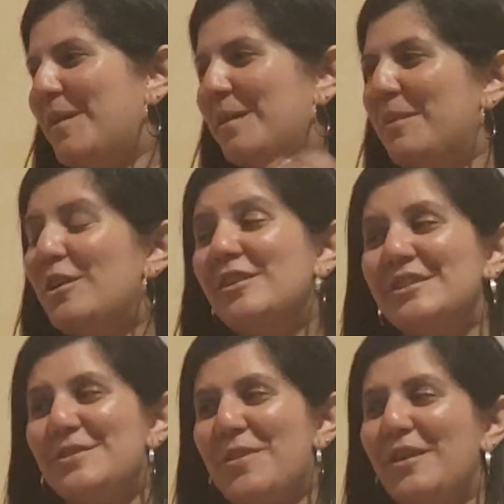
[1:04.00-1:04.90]
getting
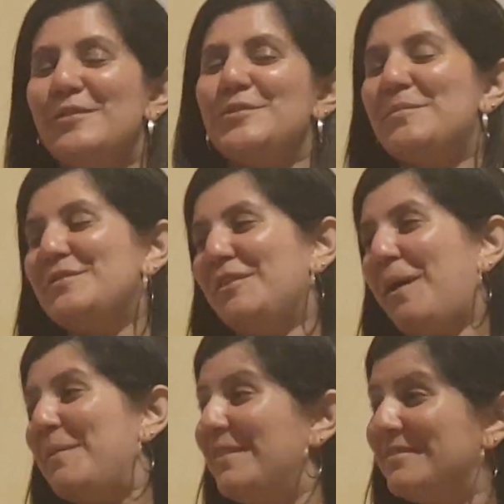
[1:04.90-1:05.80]
married. So thank you so much for
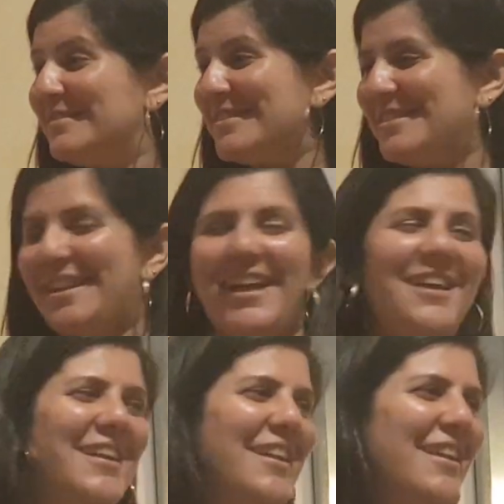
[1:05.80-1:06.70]
coming
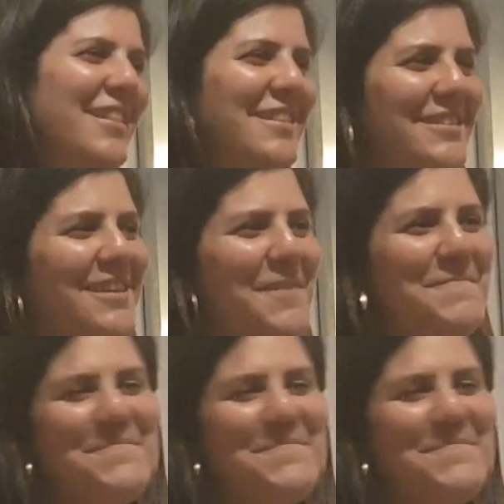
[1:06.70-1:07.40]
today, and nice